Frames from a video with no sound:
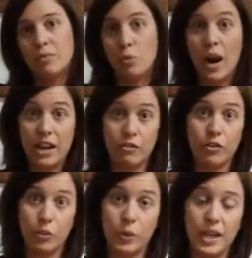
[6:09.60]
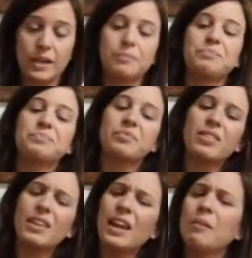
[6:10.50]
ready for the week.
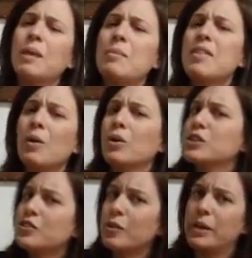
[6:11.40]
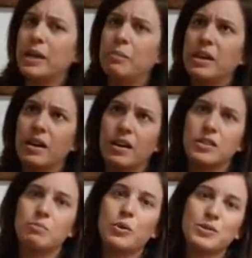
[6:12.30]
And maybe that works for me
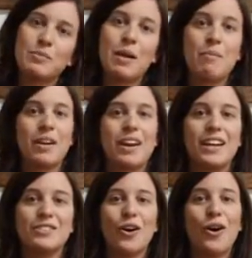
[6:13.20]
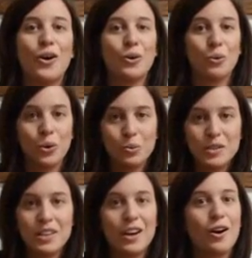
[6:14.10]
because most of my Mondays are
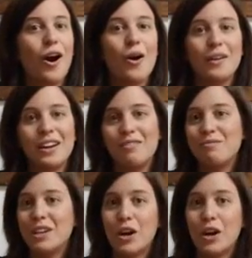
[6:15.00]
groups that are already,